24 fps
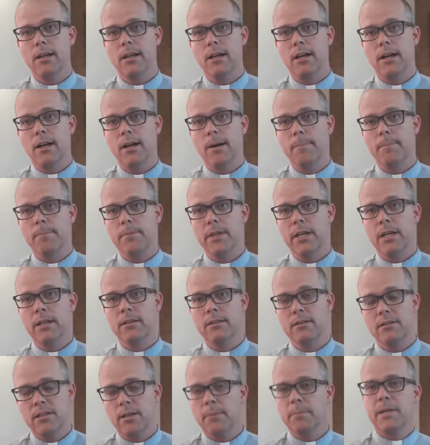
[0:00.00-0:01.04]
Um,
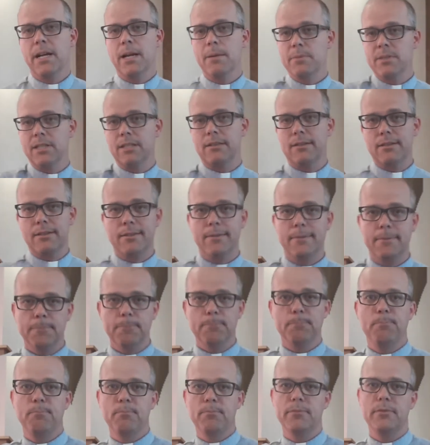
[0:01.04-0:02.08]
and sometimes it's
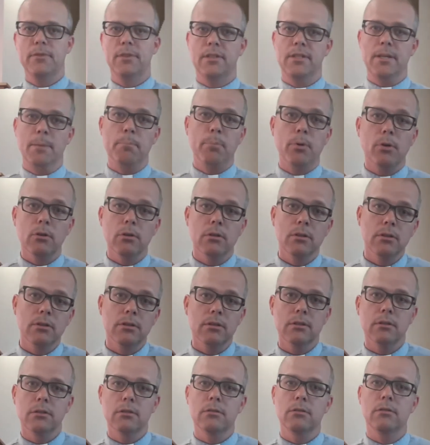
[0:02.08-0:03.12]
simple,
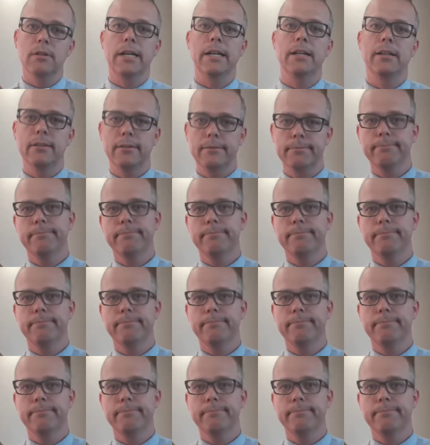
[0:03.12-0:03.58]
right?